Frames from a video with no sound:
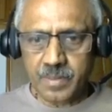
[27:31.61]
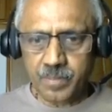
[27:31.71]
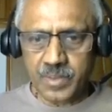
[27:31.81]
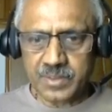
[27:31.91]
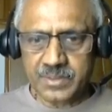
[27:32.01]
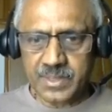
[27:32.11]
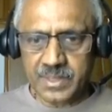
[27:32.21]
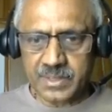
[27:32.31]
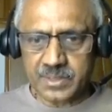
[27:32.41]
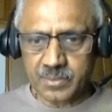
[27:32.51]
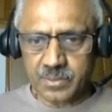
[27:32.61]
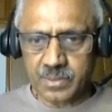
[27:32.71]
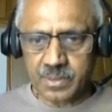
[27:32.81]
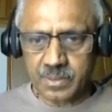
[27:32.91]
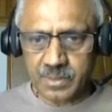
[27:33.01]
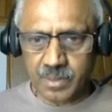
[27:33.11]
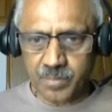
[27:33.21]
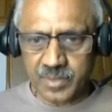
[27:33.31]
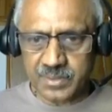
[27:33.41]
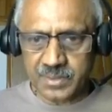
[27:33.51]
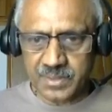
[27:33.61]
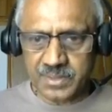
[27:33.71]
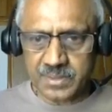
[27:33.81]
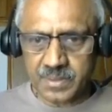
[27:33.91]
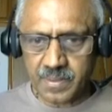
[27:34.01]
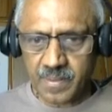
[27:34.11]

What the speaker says: plus j is a plus e is